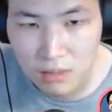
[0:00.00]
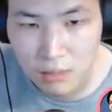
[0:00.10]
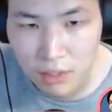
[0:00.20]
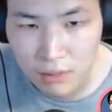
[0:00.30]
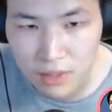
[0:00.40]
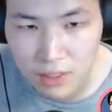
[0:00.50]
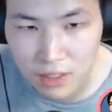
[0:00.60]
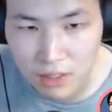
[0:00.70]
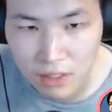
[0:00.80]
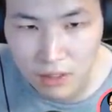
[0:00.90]
but I'm staying
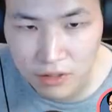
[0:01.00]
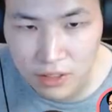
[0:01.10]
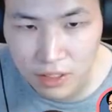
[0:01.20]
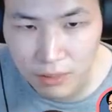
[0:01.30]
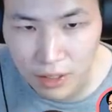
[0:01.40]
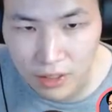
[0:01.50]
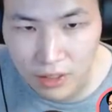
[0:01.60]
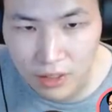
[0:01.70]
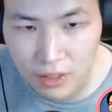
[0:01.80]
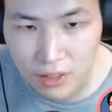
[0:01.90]
close. Come on.
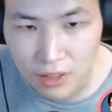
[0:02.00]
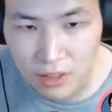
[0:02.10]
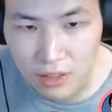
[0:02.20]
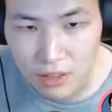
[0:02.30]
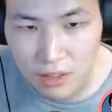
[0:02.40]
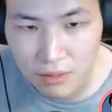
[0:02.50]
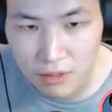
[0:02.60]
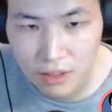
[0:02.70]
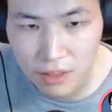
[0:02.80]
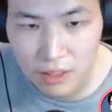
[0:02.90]
I'm
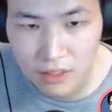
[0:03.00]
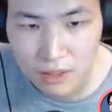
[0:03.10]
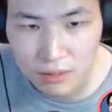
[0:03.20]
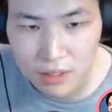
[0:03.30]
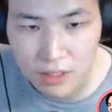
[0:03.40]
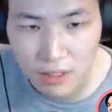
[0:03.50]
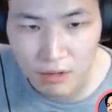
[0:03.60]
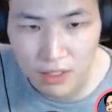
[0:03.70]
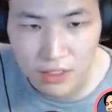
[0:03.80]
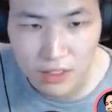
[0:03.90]
gonna get some
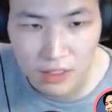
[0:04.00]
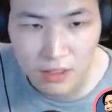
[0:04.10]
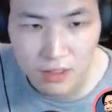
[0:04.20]
DRS here.